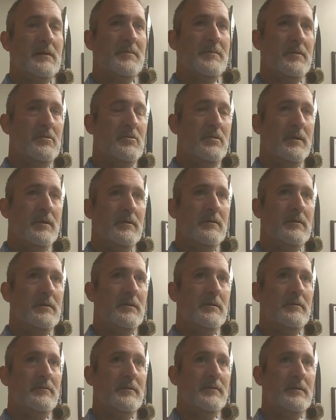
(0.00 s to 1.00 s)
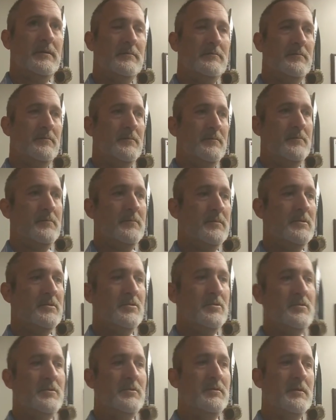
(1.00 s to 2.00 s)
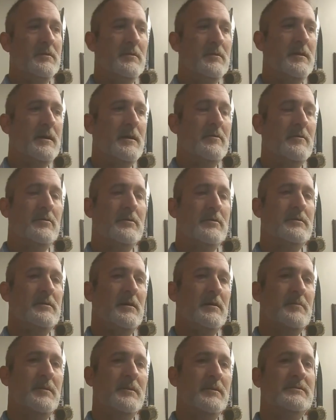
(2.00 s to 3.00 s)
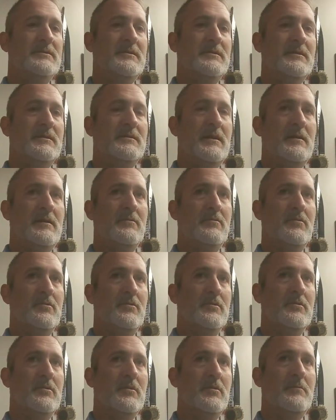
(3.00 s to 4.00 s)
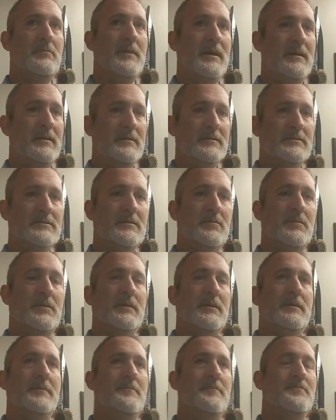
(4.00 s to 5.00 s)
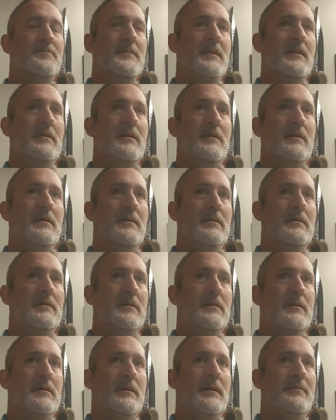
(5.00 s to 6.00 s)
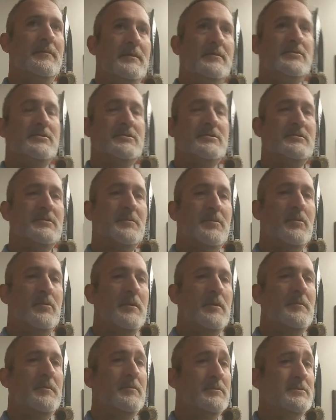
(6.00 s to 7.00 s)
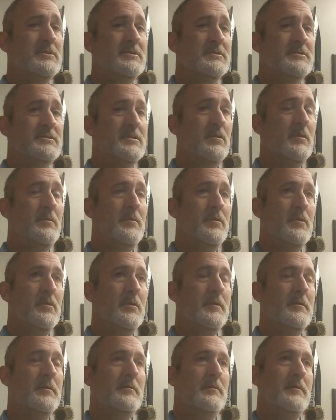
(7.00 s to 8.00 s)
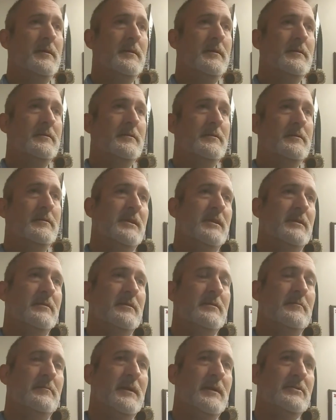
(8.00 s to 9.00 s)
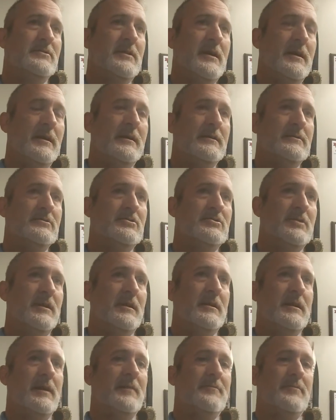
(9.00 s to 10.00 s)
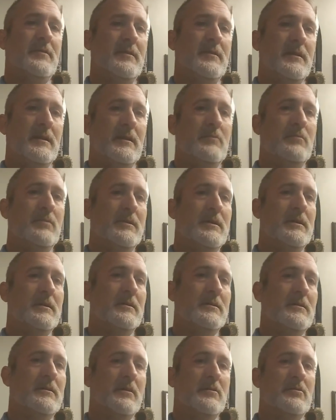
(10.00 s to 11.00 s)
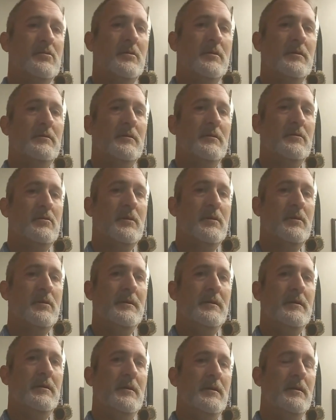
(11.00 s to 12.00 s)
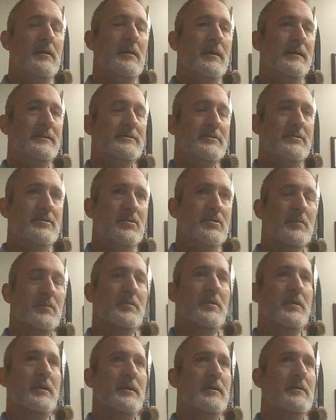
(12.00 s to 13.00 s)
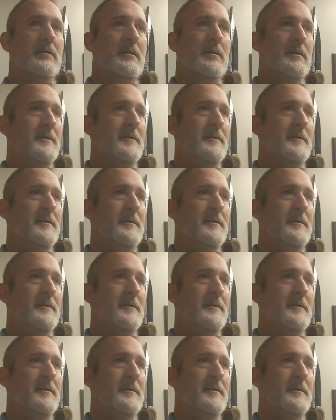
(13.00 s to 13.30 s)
quick kind of a 2-unit counterattack by using a down order or baiting somebody. And then just deployment, which is so important. Like in Shane, the match I had against Shane after the game, we kind of talked quite a bit. And he's a newer player,